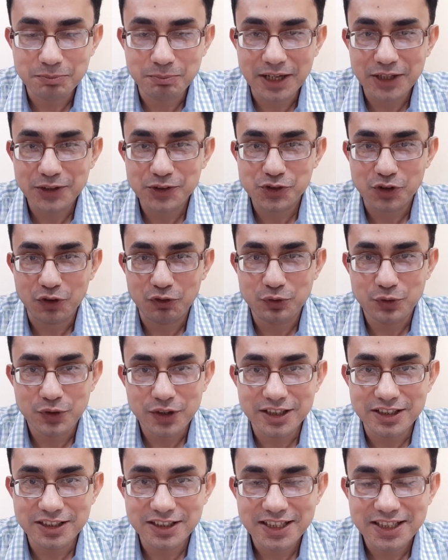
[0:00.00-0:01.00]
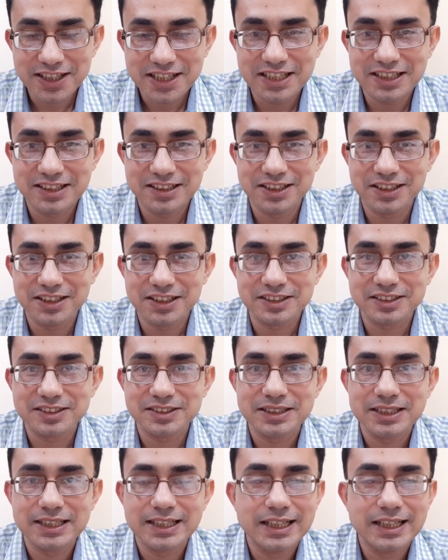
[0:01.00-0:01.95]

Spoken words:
Microsoft Word in Linux?